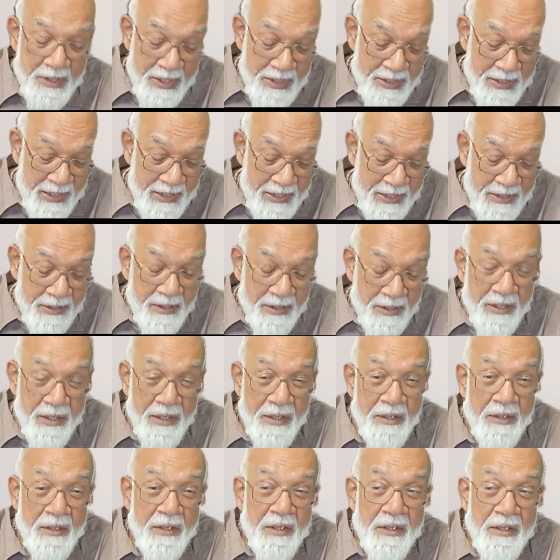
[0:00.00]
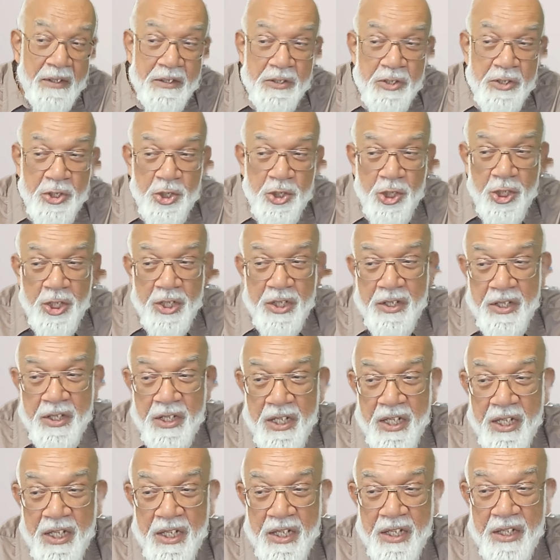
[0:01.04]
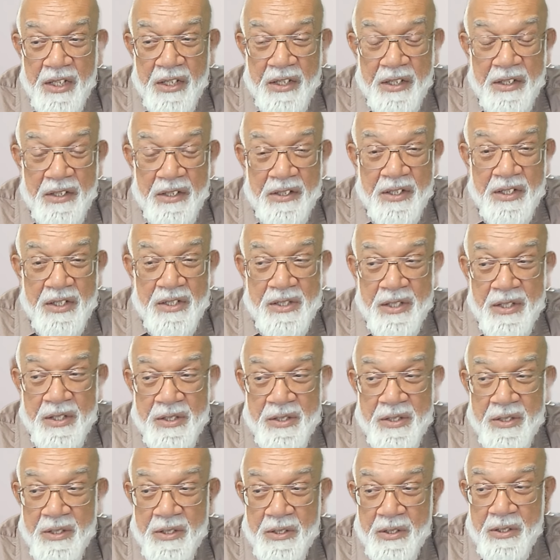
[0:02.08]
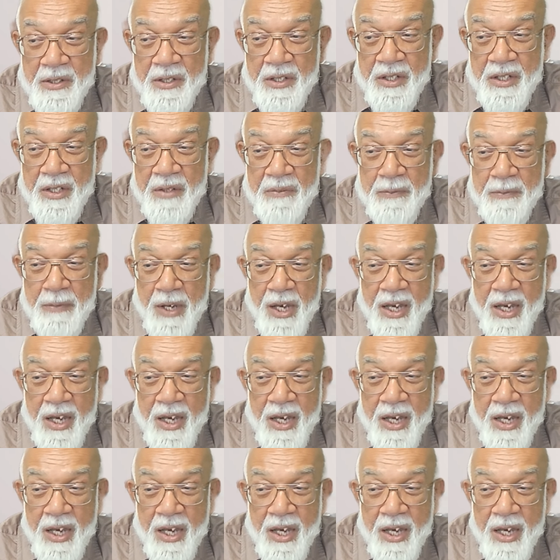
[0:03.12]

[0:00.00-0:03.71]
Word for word: this is the journey, this is the journey,